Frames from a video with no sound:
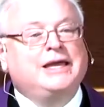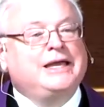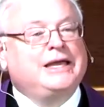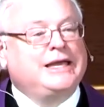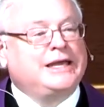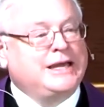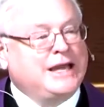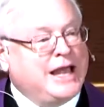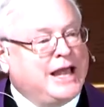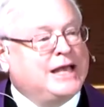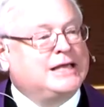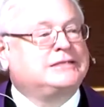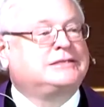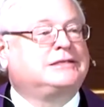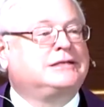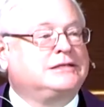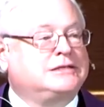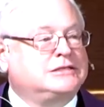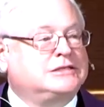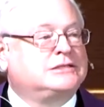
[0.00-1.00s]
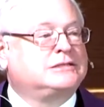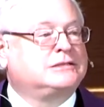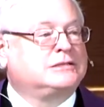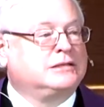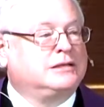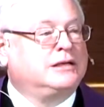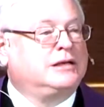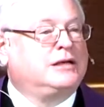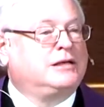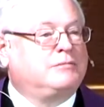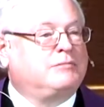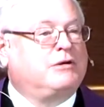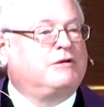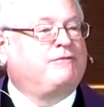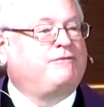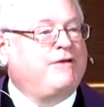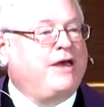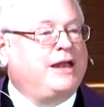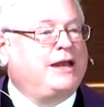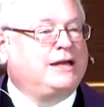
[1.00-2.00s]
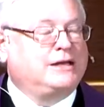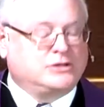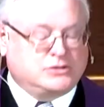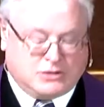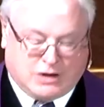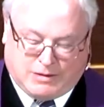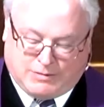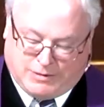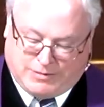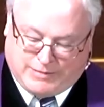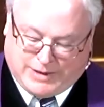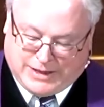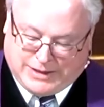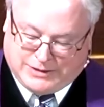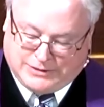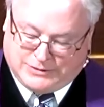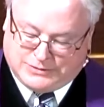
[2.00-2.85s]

in essence, prophetic troublemakers.